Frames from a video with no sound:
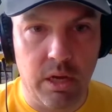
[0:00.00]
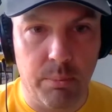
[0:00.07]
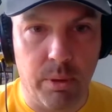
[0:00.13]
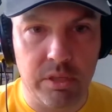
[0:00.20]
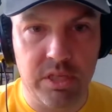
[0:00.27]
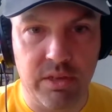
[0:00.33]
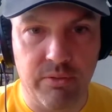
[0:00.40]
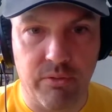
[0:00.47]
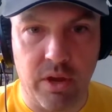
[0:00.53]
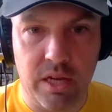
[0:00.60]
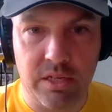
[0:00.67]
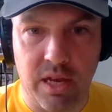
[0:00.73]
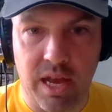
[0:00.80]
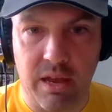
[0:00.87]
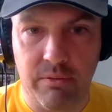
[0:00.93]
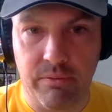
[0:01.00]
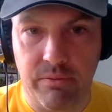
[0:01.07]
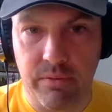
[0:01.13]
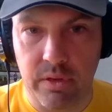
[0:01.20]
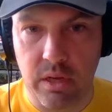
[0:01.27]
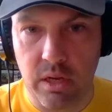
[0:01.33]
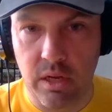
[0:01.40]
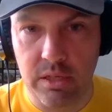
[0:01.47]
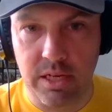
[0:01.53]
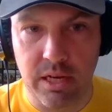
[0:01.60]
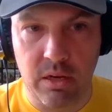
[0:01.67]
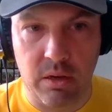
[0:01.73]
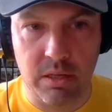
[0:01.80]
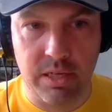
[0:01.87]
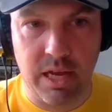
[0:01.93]
A positive phrase I have learnt
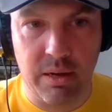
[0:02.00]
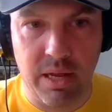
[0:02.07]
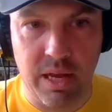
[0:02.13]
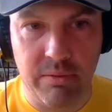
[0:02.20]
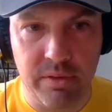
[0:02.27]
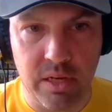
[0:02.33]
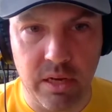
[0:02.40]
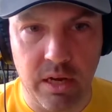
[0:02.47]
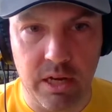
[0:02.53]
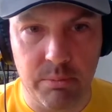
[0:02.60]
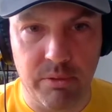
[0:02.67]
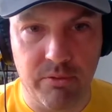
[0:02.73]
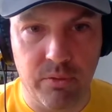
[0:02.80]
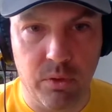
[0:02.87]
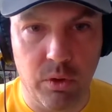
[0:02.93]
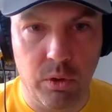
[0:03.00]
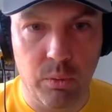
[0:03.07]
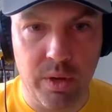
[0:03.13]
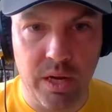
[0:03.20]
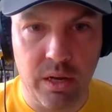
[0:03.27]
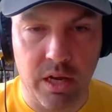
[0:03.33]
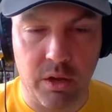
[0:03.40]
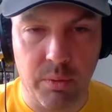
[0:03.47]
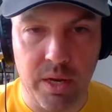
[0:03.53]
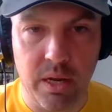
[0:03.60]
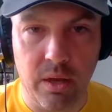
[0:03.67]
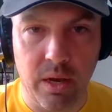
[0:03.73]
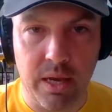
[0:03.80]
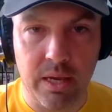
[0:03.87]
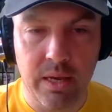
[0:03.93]
in lockdown. Haven't heard it before. We
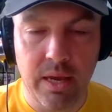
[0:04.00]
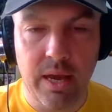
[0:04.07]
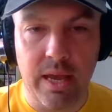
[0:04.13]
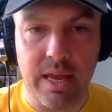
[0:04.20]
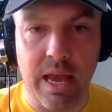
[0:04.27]
like.